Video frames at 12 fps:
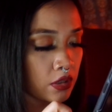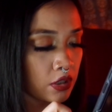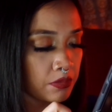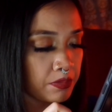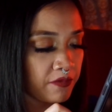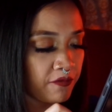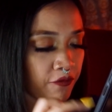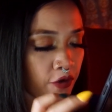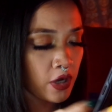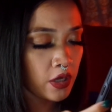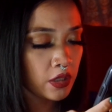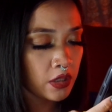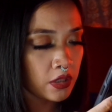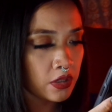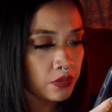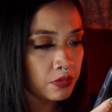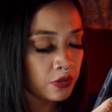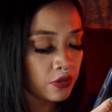up front and
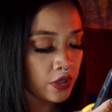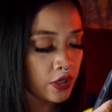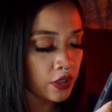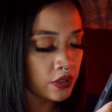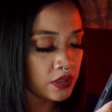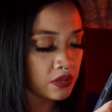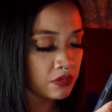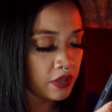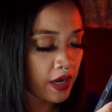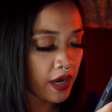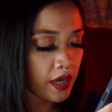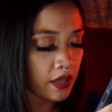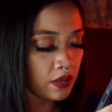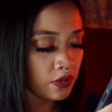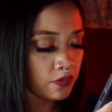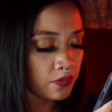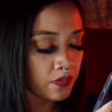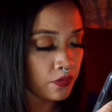up clear. Just want to add a
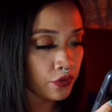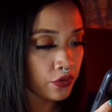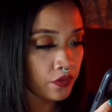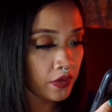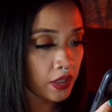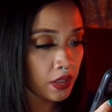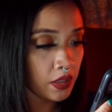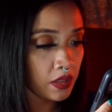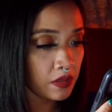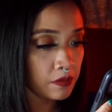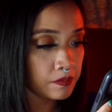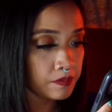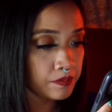little bit more green.